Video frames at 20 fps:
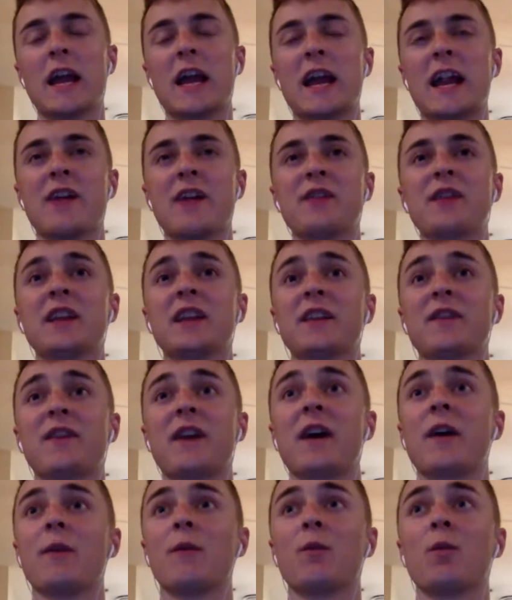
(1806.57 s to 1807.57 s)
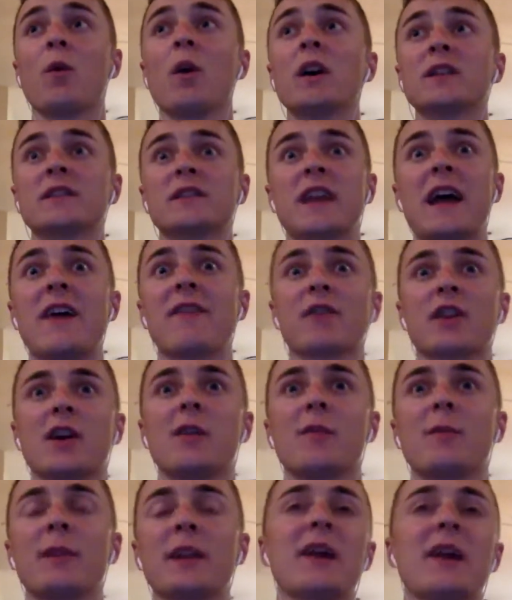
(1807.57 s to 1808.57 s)
And I think if I was to have a
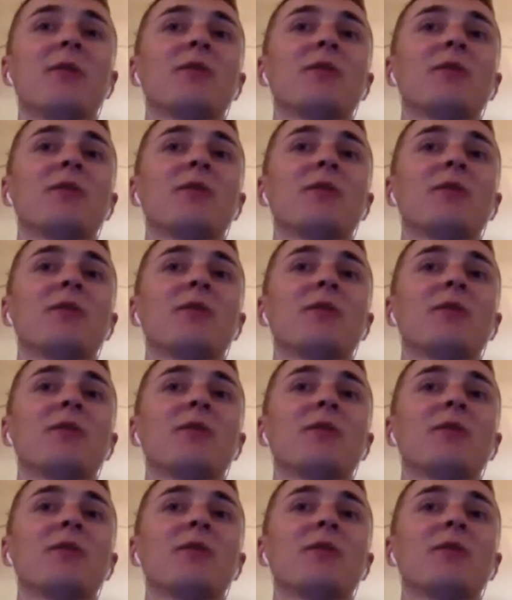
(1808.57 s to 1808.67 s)
company,